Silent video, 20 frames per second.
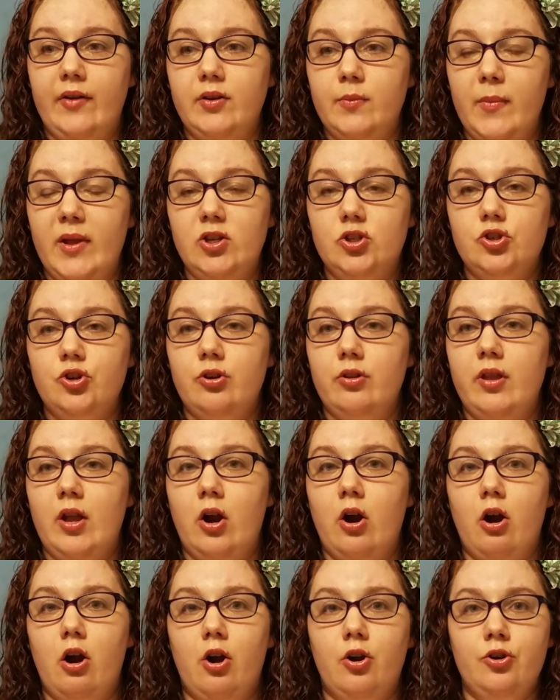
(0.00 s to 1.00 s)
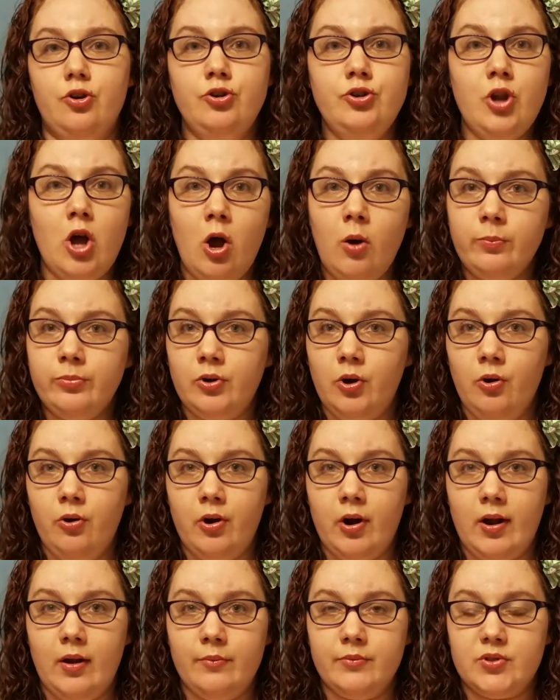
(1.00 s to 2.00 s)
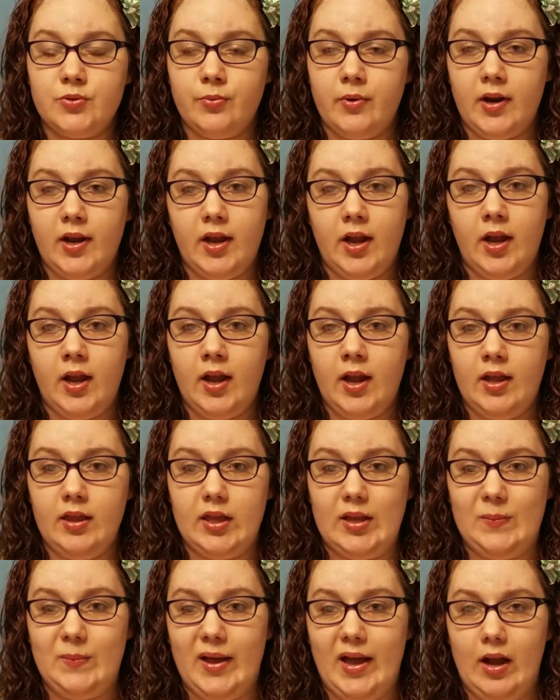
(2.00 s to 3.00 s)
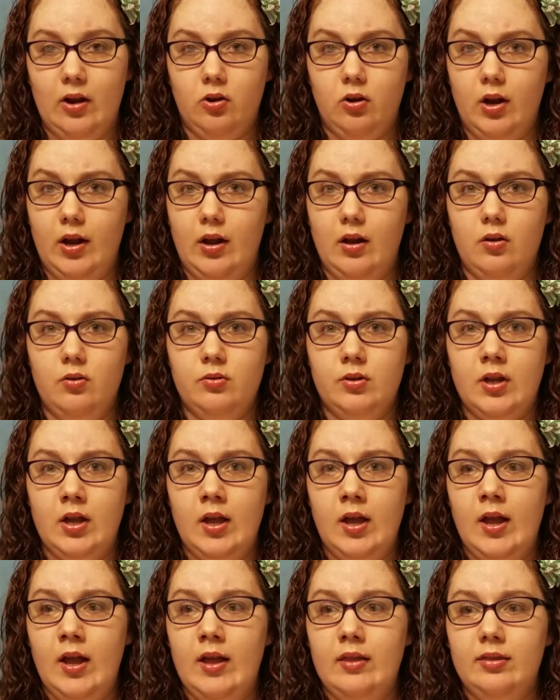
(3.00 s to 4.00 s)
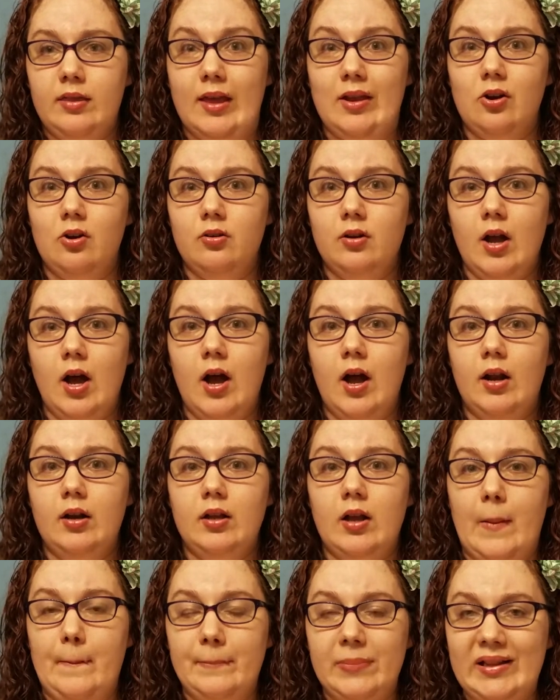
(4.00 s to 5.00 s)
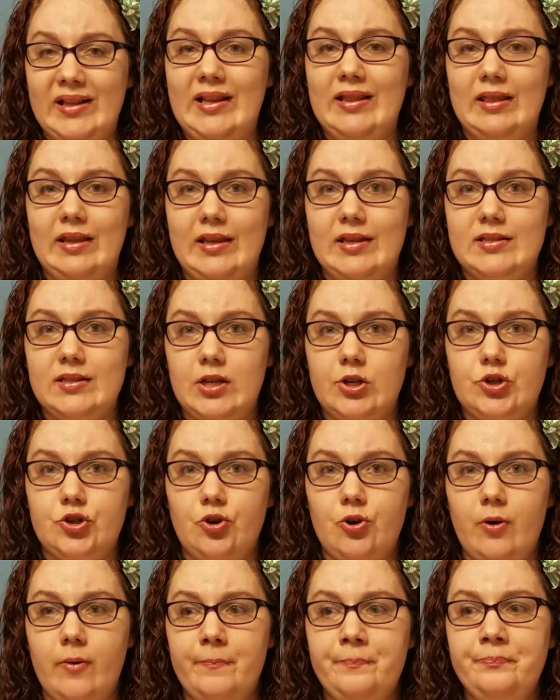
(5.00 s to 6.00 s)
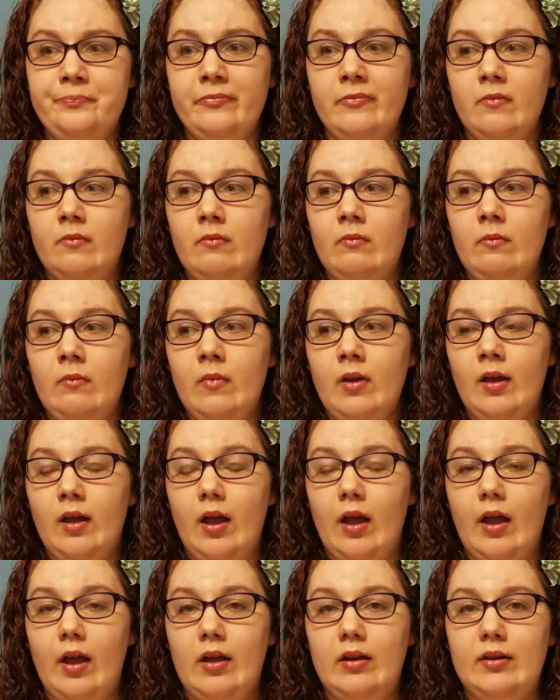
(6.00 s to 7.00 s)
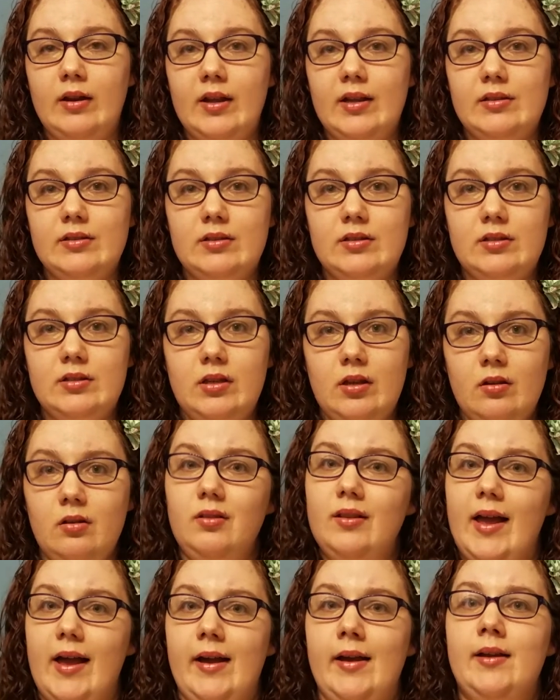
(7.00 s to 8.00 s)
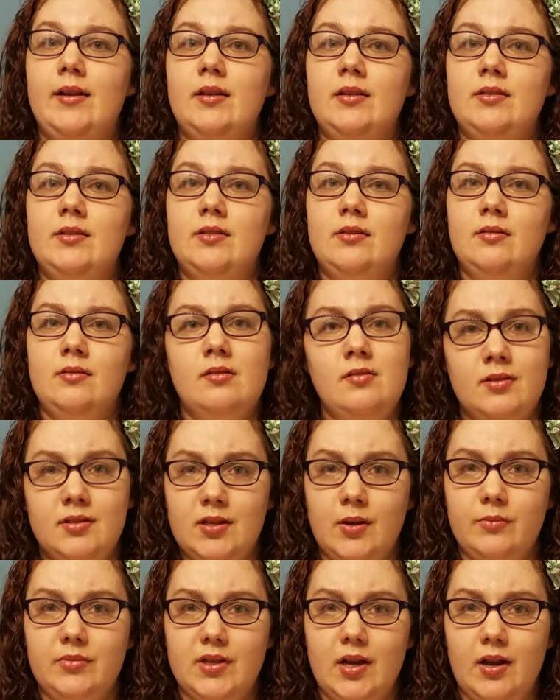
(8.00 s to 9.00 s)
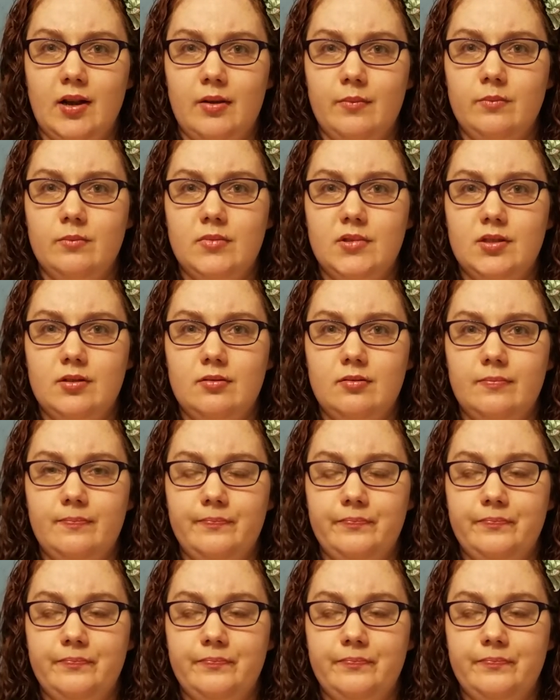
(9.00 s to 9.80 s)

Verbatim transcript: have to make sure there are no programs running in the background that are not completely essential. And it still lags sometimes.